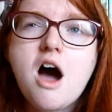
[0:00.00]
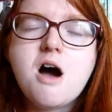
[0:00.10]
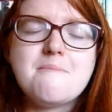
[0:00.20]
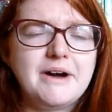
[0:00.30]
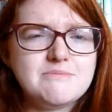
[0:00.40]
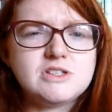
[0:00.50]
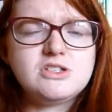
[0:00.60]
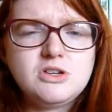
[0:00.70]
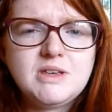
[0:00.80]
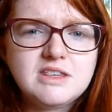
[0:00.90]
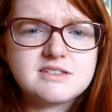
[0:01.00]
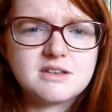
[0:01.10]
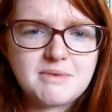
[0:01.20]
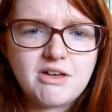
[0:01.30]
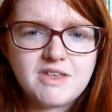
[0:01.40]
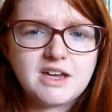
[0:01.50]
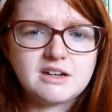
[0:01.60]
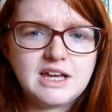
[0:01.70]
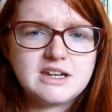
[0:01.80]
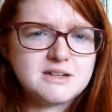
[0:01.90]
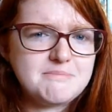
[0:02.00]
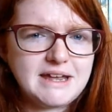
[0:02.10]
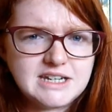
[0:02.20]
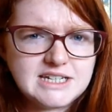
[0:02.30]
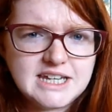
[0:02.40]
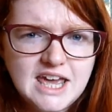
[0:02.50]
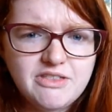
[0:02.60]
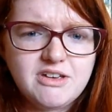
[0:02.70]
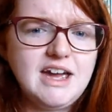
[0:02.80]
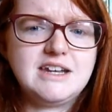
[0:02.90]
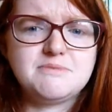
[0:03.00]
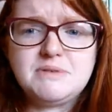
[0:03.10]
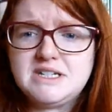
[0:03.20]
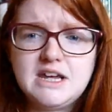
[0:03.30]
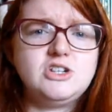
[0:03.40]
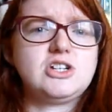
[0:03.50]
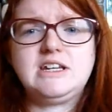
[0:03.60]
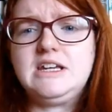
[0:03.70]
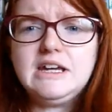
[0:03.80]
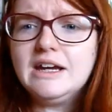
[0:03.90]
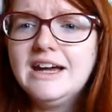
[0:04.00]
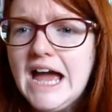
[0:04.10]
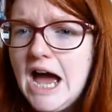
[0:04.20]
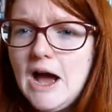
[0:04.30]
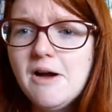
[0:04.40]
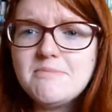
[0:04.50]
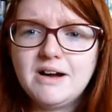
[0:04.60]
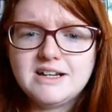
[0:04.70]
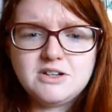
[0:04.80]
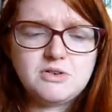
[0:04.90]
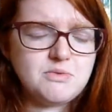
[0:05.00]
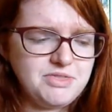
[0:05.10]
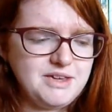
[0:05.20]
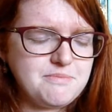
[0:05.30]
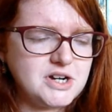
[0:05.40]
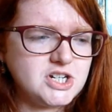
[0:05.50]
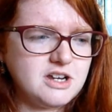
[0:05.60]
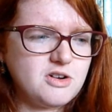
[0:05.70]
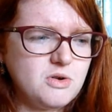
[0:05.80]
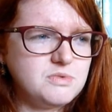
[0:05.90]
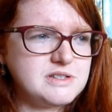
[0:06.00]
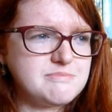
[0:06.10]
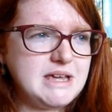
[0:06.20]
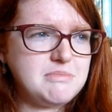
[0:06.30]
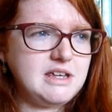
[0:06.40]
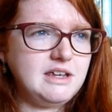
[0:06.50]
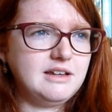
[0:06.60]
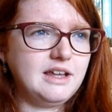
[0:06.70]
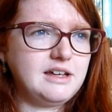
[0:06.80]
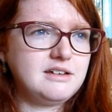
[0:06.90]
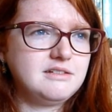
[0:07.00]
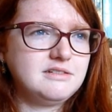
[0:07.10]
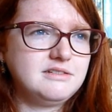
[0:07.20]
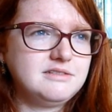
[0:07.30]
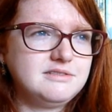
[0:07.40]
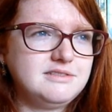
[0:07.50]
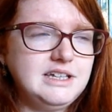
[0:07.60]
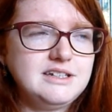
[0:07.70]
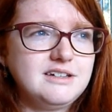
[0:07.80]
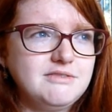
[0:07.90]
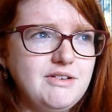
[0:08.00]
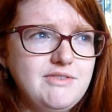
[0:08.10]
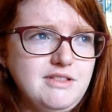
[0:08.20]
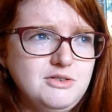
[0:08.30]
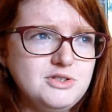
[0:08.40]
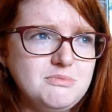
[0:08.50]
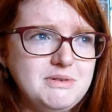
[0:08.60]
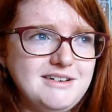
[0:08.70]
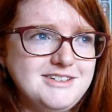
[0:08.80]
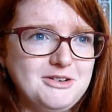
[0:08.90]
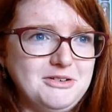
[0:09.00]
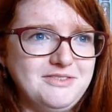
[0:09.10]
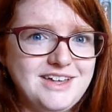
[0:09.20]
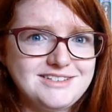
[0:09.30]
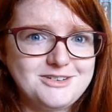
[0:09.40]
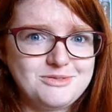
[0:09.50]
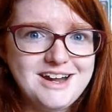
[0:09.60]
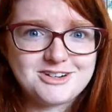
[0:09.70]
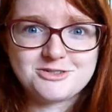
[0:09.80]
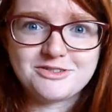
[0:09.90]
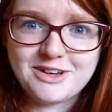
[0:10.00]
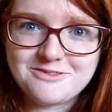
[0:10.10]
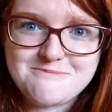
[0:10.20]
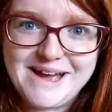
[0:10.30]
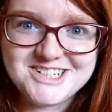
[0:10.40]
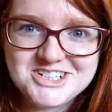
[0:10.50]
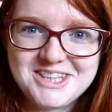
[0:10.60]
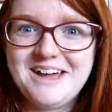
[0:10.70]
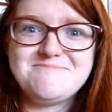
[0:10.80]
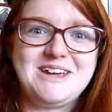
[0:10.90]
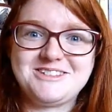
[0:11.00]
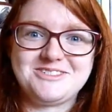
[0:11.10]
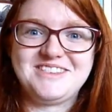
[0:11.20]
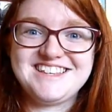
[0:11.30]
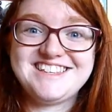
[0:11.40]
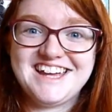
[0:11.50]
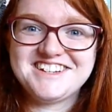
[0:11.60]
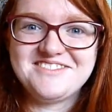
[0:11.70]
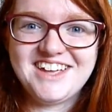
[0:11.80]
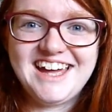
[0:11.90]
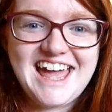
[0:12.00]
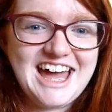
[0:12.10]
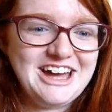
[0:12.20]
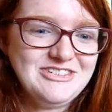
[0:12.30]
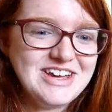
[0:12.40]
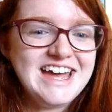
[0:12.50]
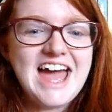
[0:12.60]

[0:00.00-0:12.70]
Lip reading: I'm assuming that somehow they're going to end up banding together and potentially, I don't know, the impression I got was maybe, like, leading a revolution, but I don't know if that's correct or if I've imagined that based on this setup that I have.